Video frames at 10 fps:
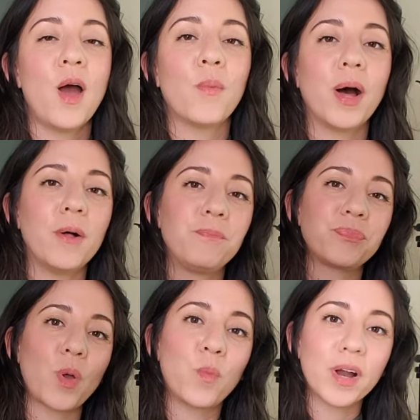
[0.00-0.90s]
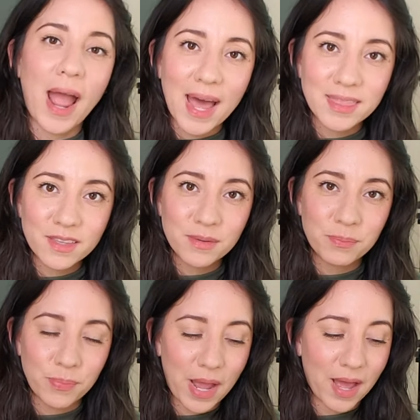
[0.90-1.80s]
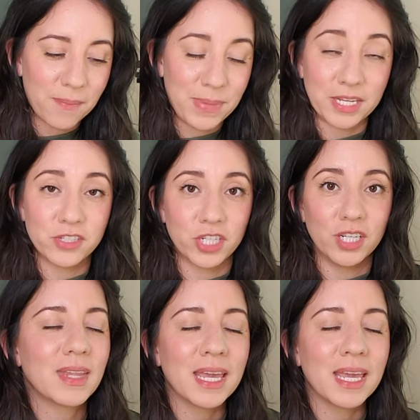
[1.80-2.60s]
Well, we're at the mixer.